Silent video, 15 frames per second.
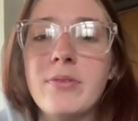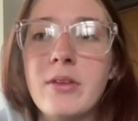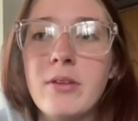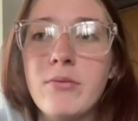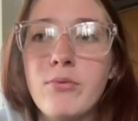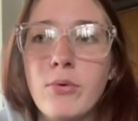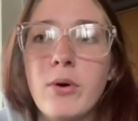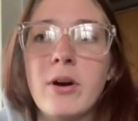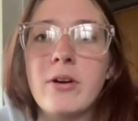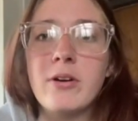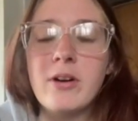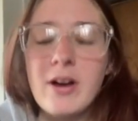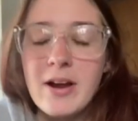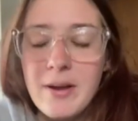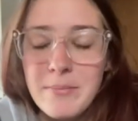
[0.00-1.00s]
400
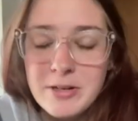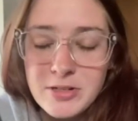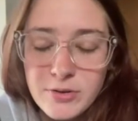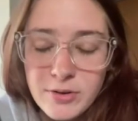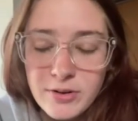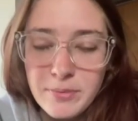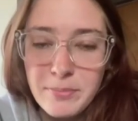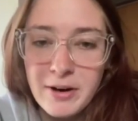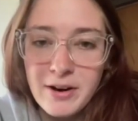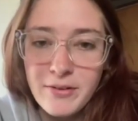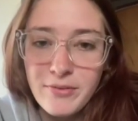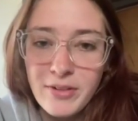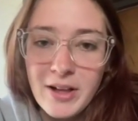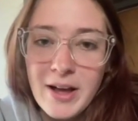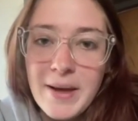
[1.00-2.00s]
IM, and 200
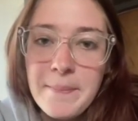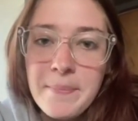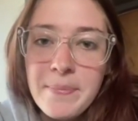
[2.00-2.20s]
butterfly.